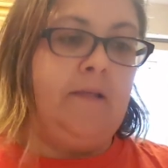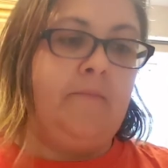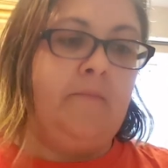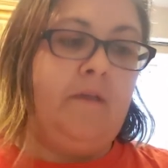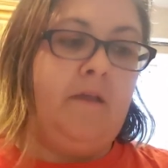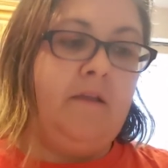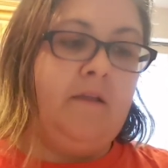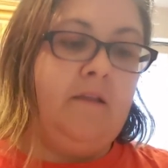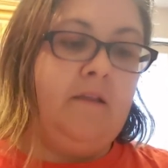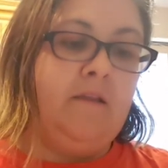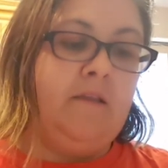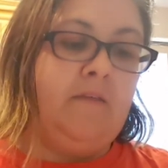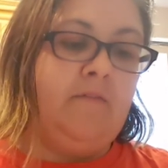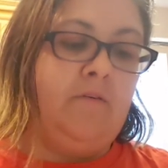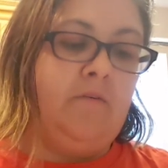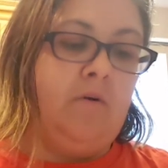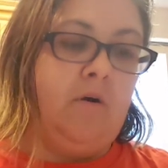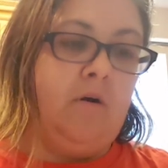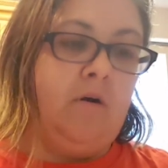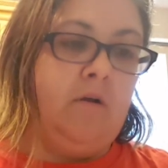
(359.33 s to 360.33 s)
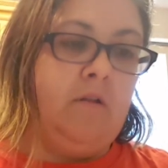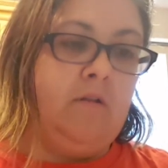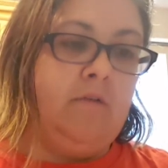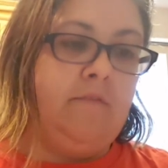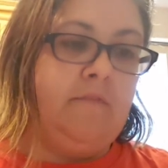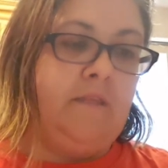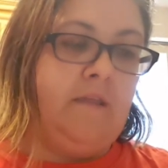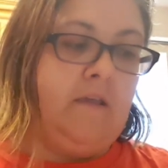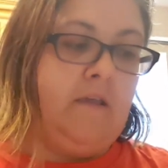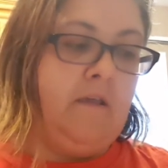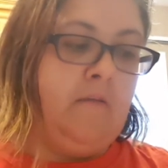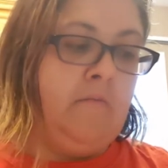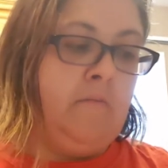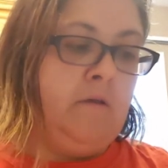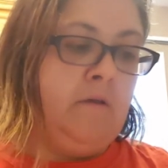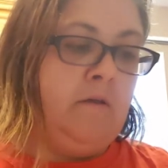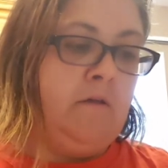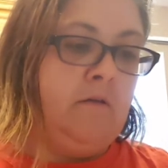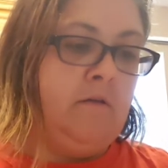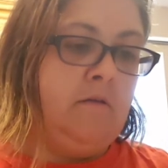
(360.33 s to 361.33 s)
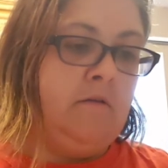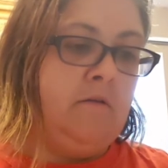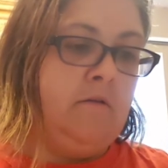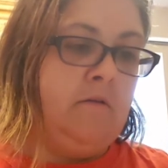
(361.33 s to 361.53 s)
I'm not going to give you all of them.